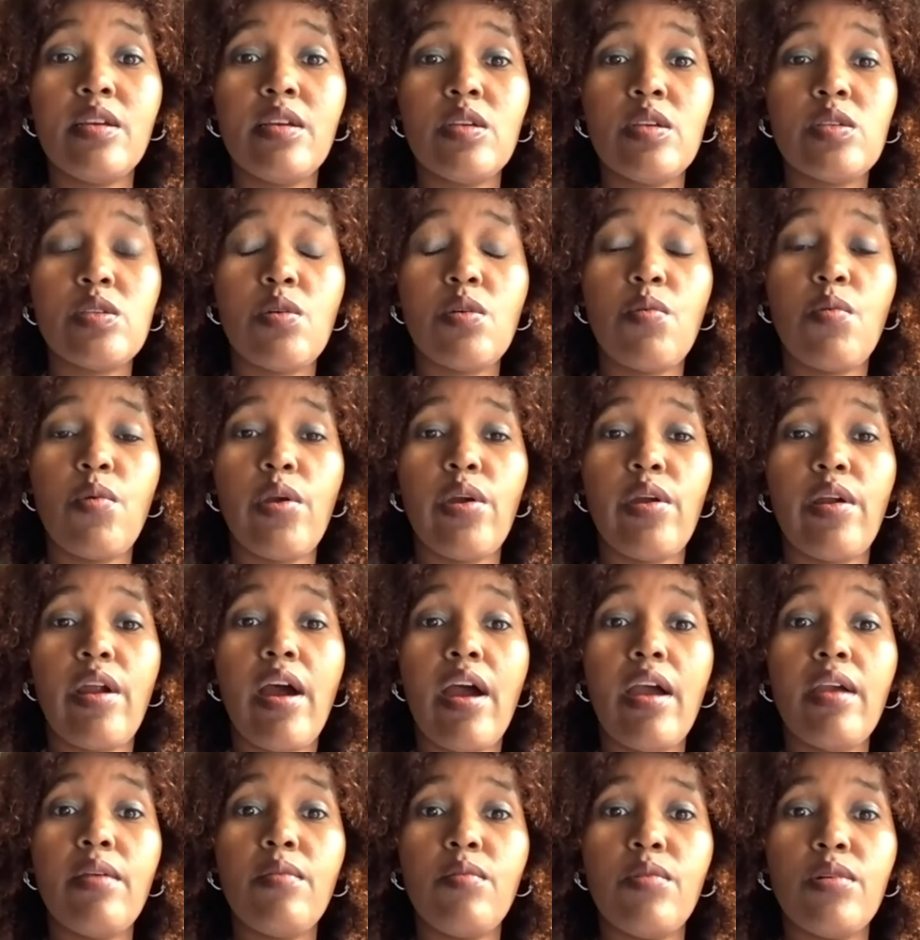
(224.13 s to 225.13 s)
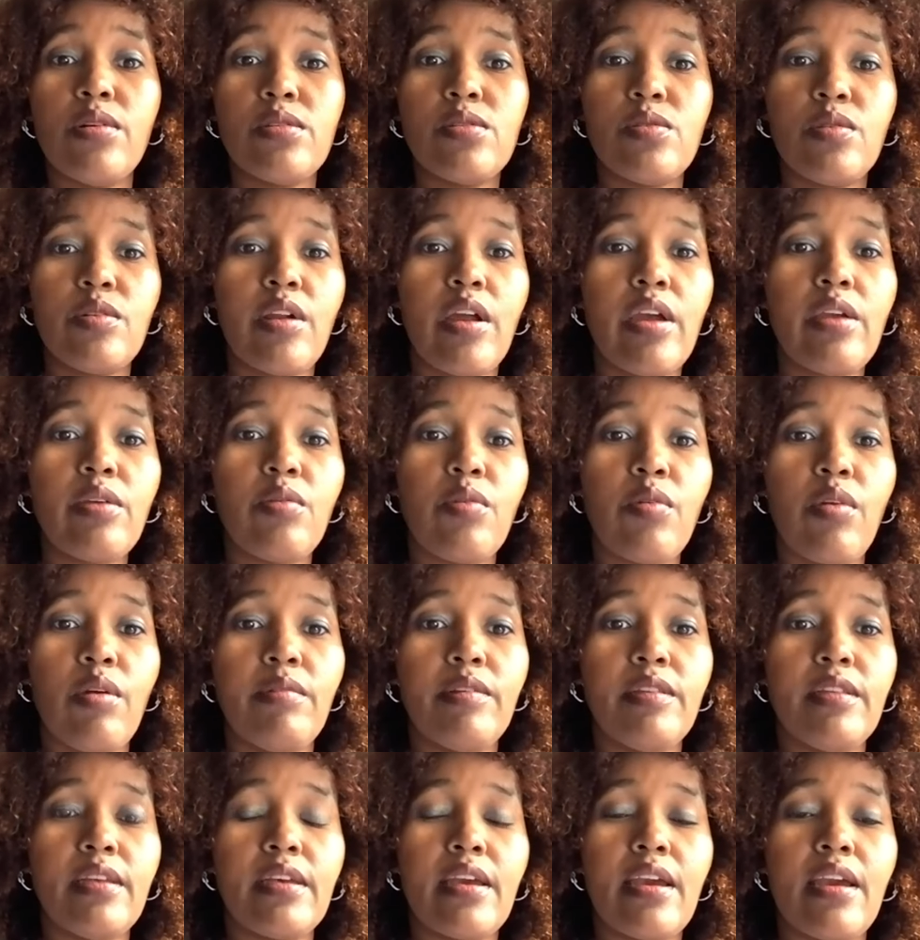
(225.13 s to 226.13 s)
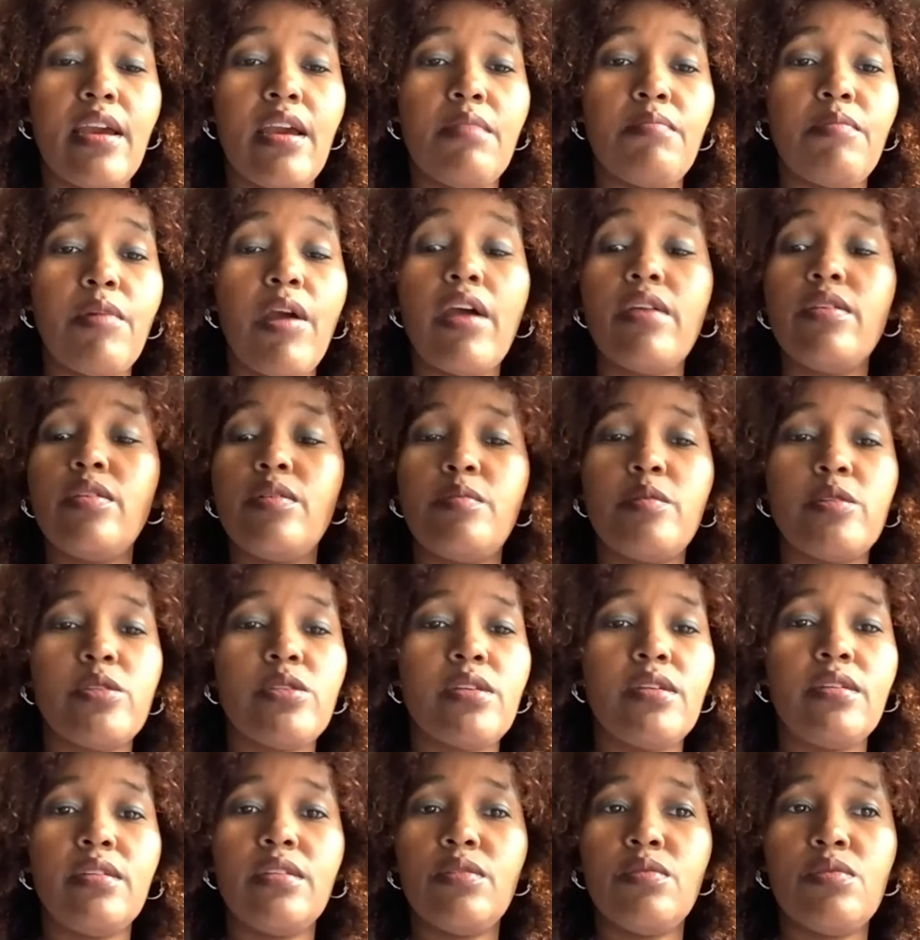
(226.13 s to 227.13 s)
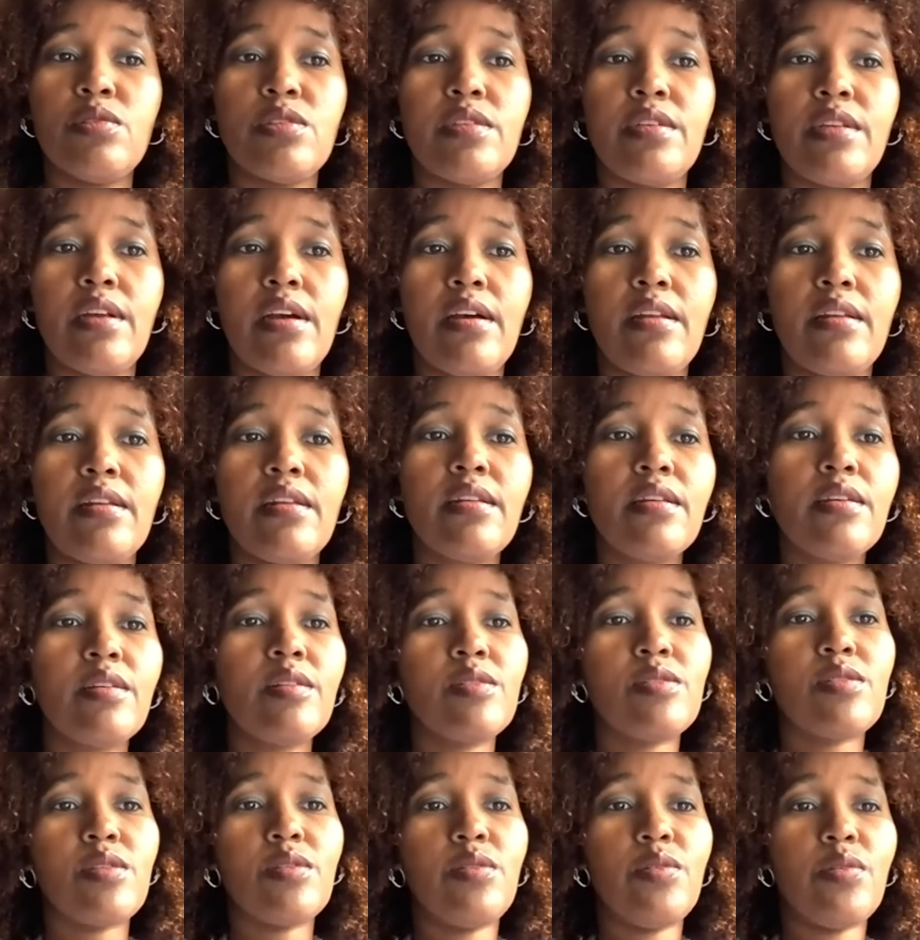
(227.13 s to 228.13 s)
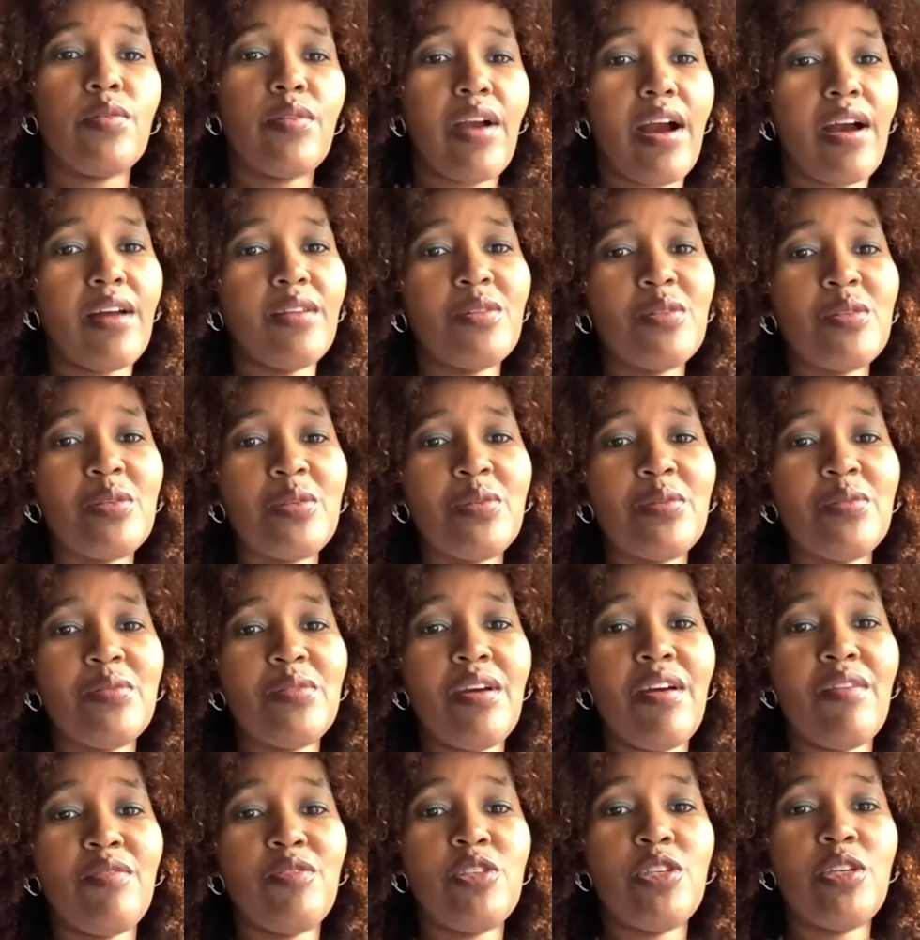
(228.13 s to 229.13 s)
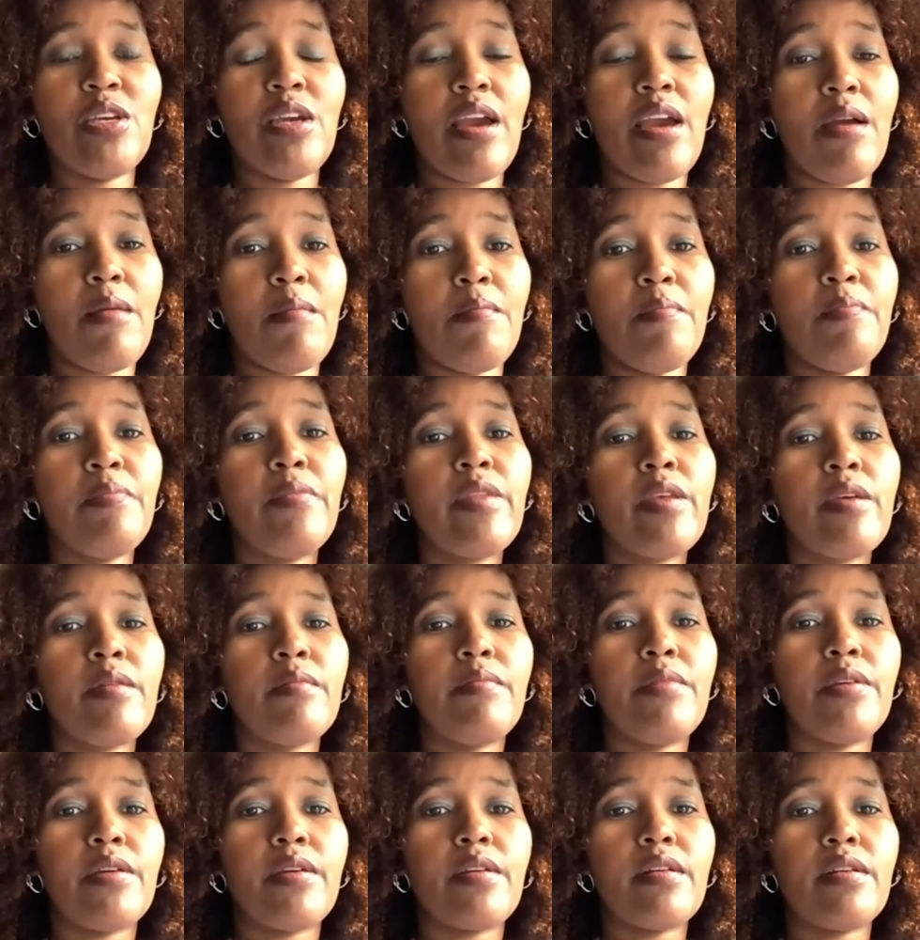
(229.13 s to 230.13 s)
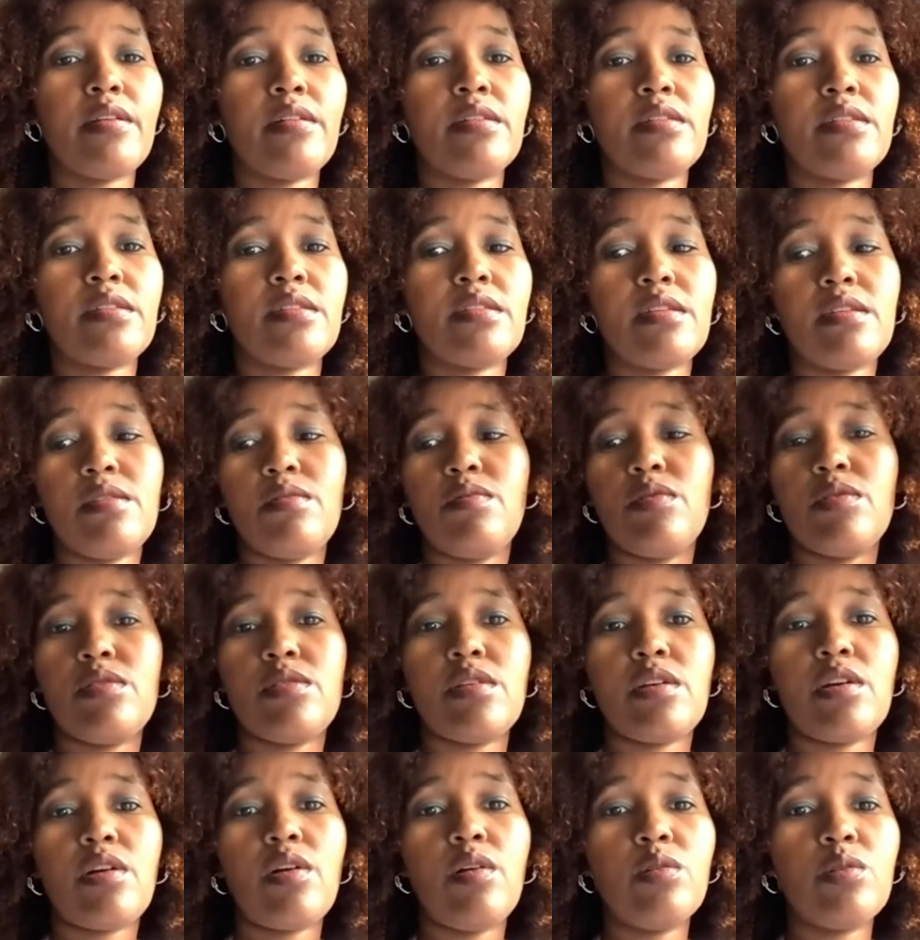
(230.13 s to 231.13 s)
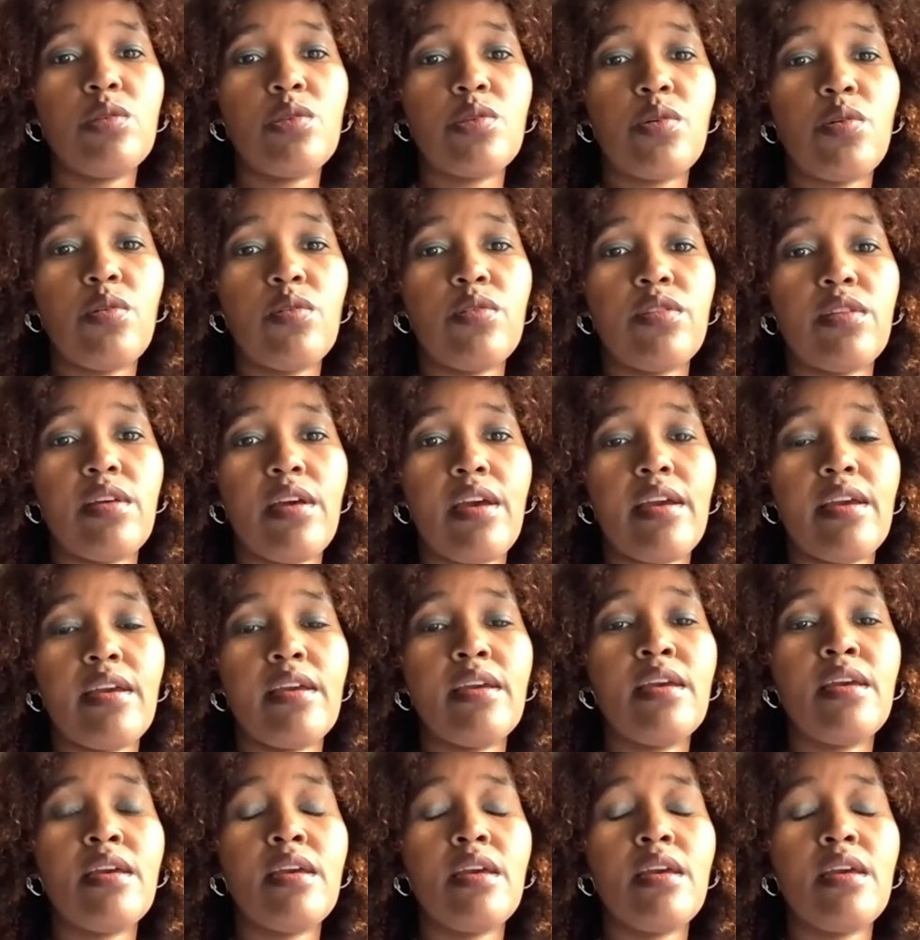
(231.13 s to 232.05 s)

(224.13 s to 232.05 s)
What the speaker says: So where I grew up in the camp, 100% it was done. So you gone through FGM because it was a cultural thing.